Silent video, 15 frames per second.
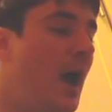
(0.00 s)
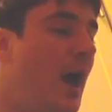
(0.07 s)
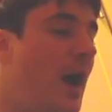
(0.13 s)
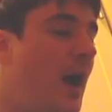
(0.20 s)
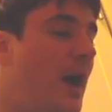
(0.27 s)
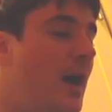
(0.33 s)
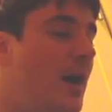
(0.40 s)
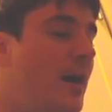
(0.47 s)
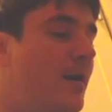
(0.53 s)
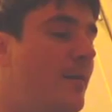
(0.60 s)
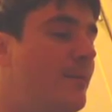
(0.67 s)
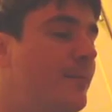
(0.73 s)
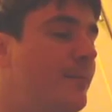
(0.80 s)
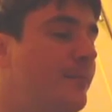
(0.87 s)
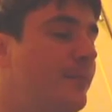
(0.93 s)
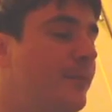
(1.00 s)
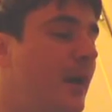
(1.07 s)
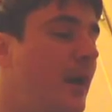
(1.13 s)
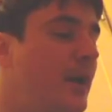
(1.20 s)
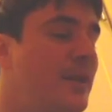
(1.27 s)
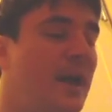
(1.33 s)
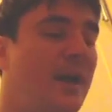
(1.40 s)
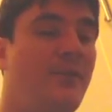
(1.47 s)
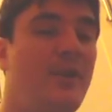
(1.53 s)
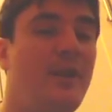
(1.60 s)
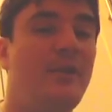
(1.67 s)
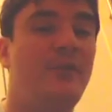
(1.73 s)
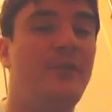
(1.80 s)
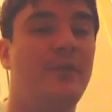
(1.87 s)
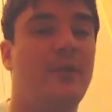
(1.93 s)
Um, and that
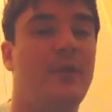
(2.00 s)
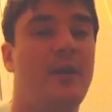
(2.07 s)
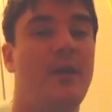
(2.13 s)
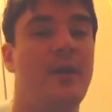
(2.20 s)
is